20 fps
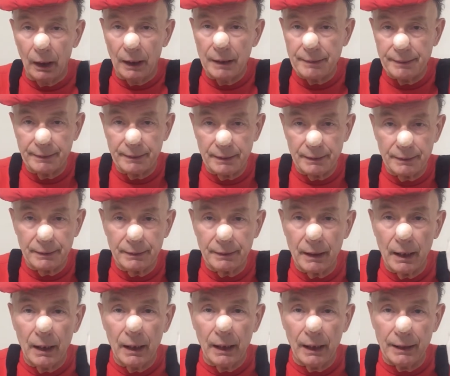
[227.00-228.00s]

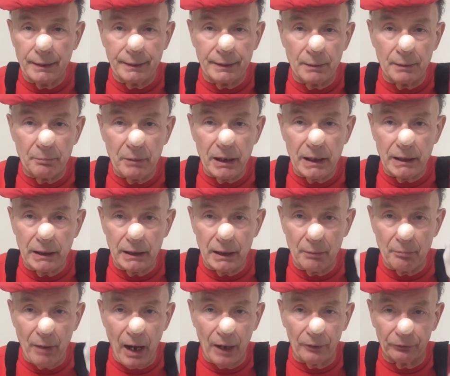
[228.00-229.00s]
Isis, it's a
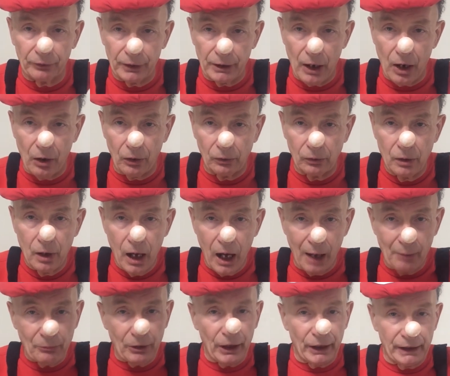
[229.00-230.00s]
me, a Mario.
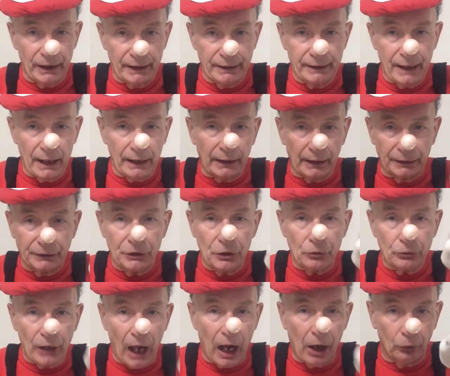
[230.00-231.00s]
I'm gonna take a
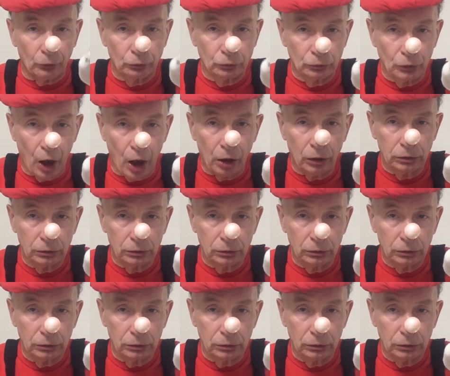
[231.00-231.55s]
you down.